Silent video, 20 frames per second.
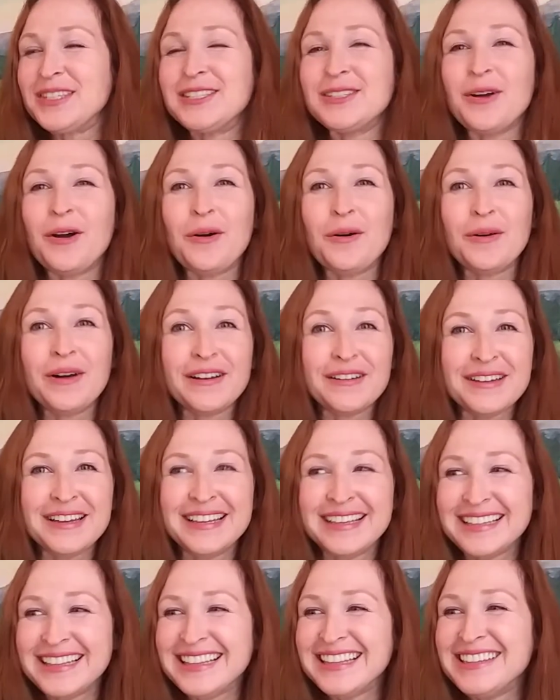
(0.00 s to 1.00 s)
So
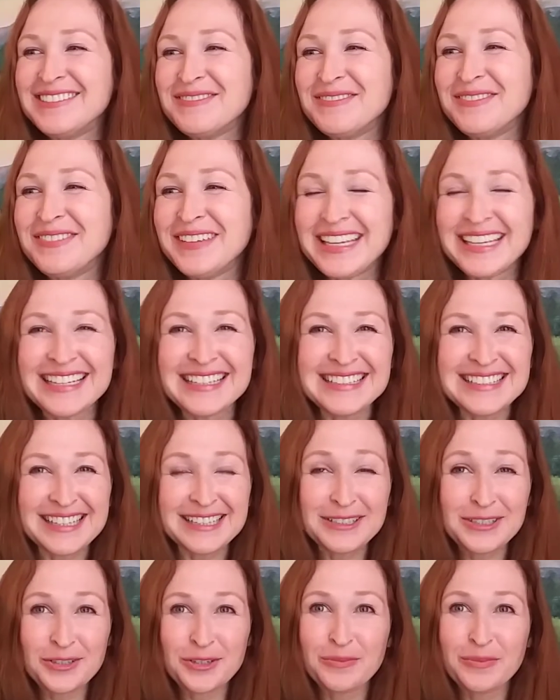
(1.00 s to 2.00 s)
Venus
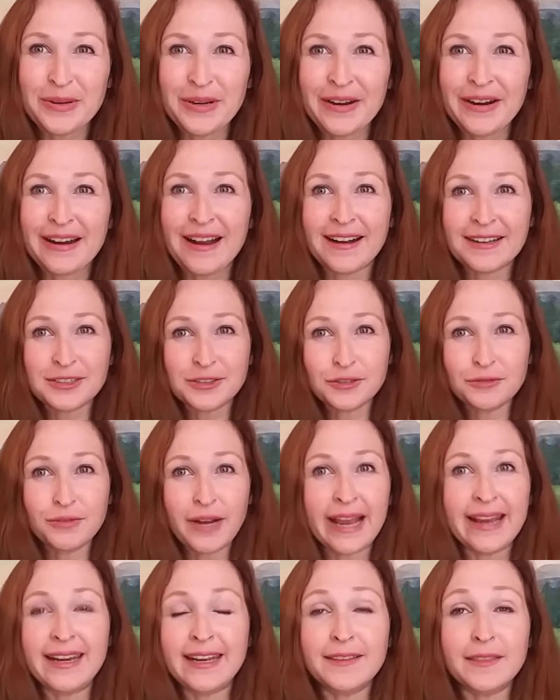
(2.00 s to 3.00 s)
and Jupiter are
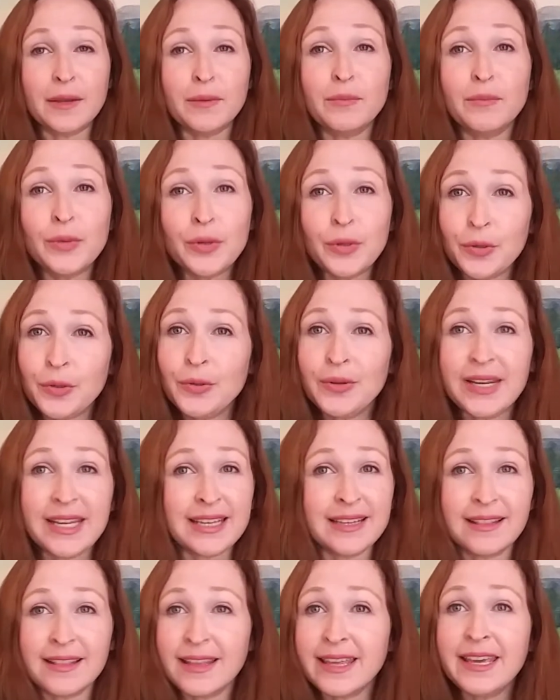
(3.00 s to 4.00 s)
trining the moon
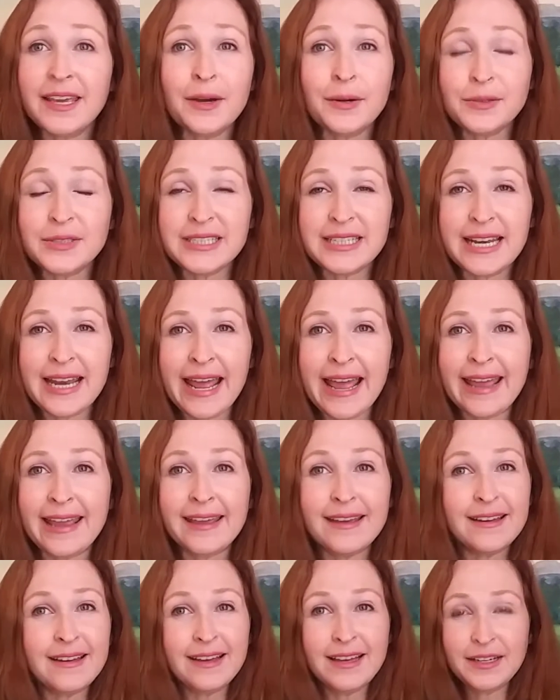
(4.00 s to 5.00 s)
in Leo
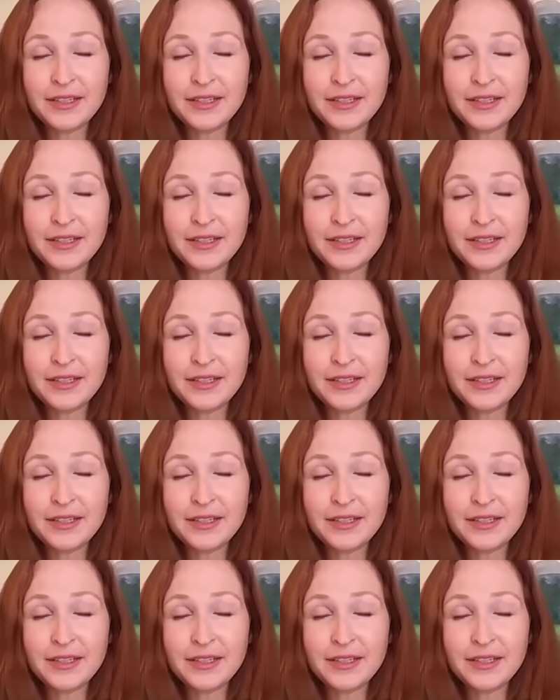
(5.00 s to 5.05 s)
today,